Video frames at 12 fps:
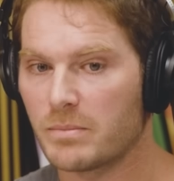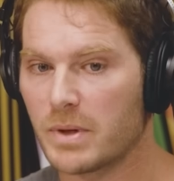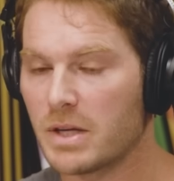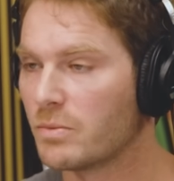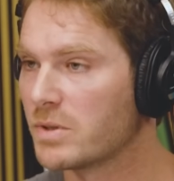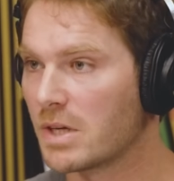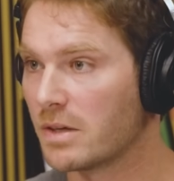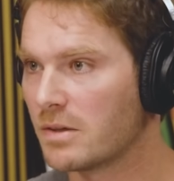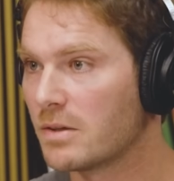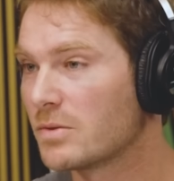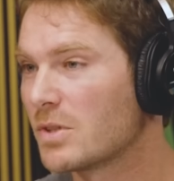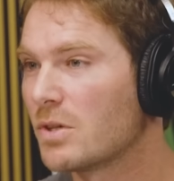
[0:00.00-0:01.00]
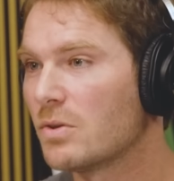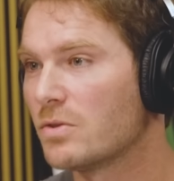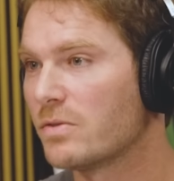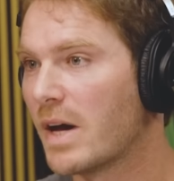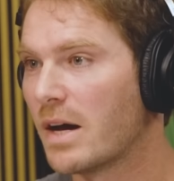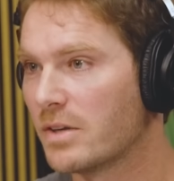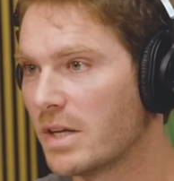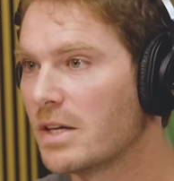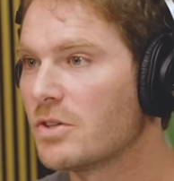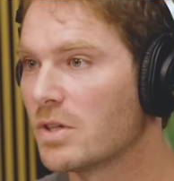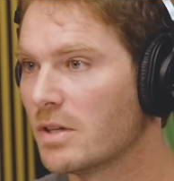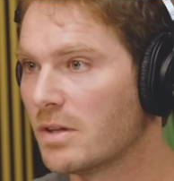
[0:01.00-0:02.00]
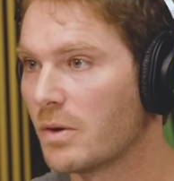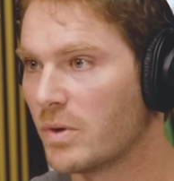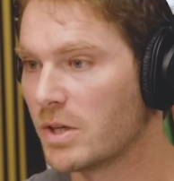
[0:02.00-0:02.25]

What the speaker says: but it was huge validation that